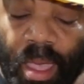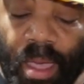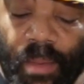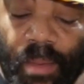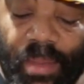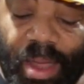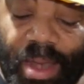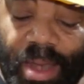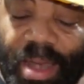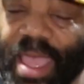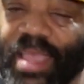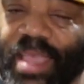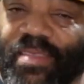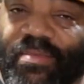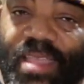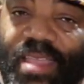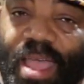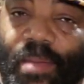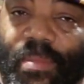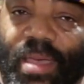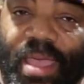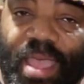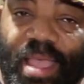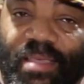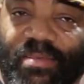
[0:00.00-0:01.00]
But next
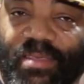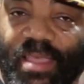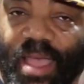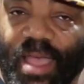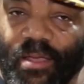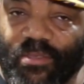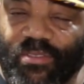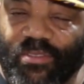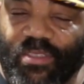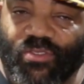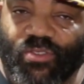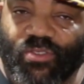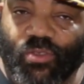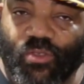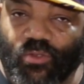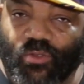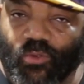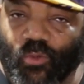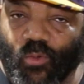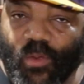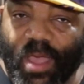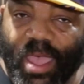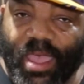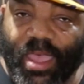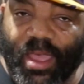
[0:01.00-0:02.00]
time, I guess I'll just use
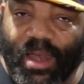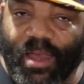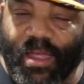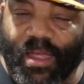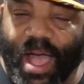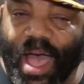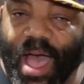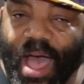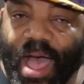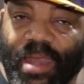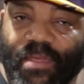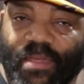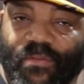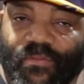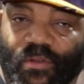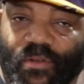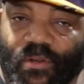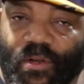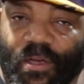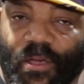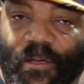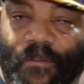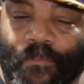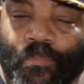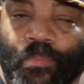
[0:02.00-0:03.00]
regular olive
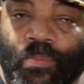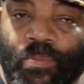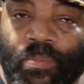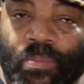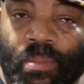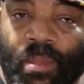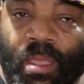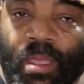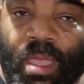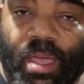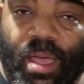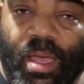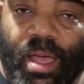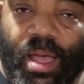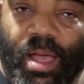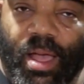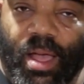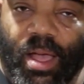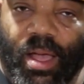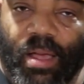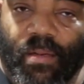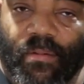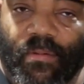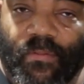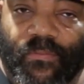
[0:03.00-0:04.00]
oil
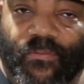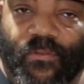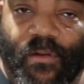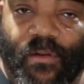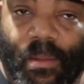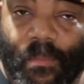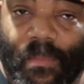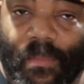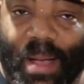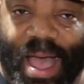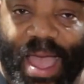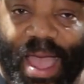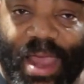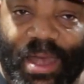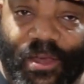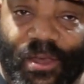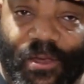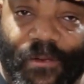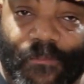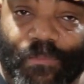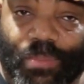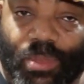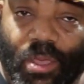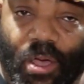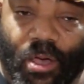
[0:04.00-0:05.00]
for a
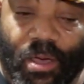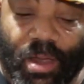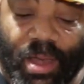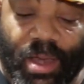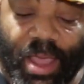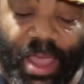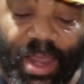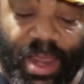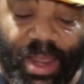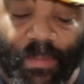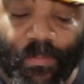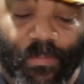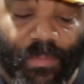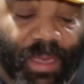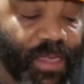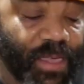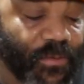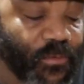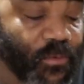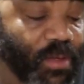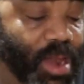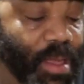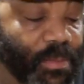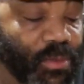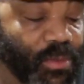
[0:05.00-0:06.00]
binder on any
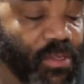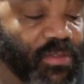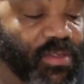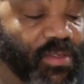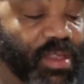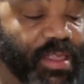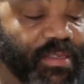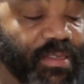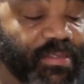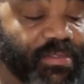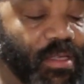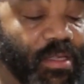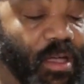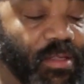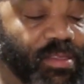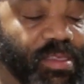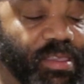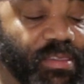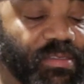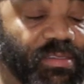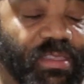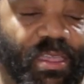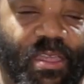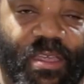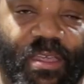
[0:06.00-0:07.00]
beef when I'm using this salty
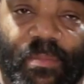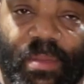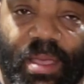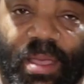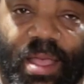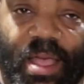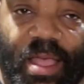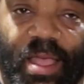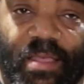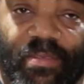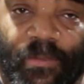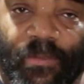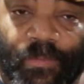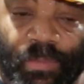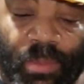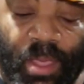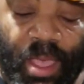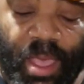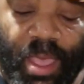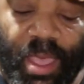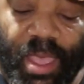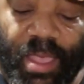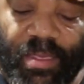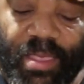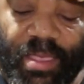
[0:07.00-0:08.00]
steer, because
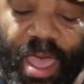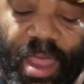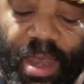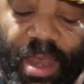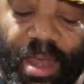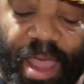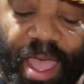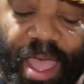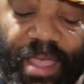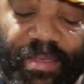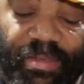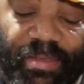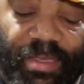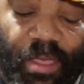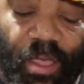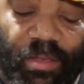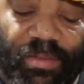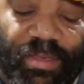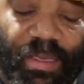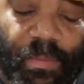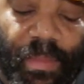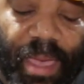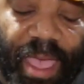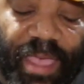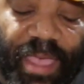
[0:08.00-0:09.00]
it's got a nice
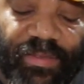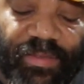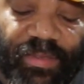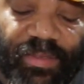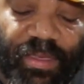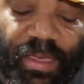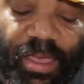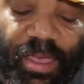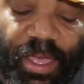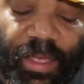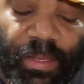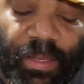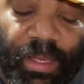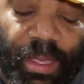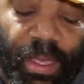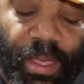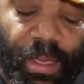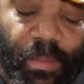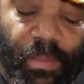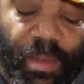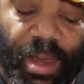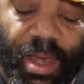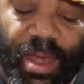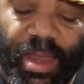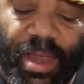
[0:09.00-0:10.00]
salty base to it.
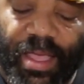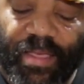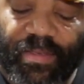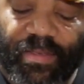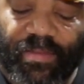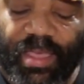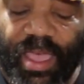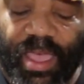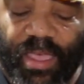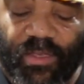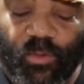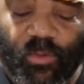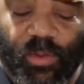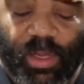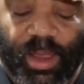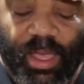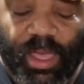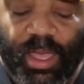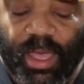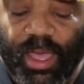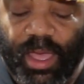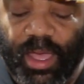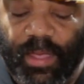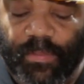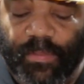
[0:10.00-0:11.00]
But it does taste really
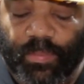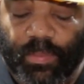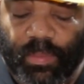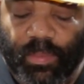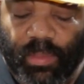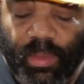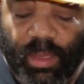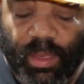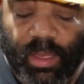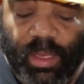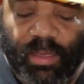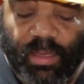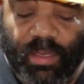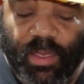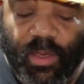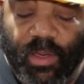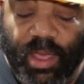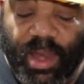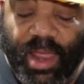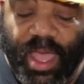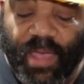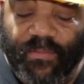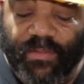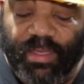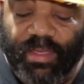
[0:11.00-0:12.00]
good. Let's go
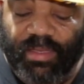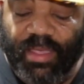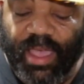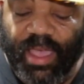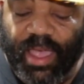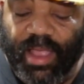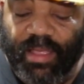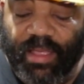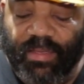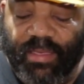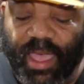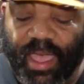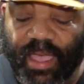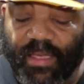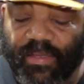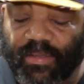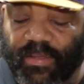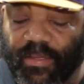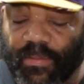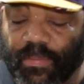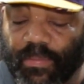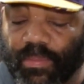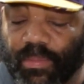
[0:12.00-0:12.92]
ahead and have a second taste.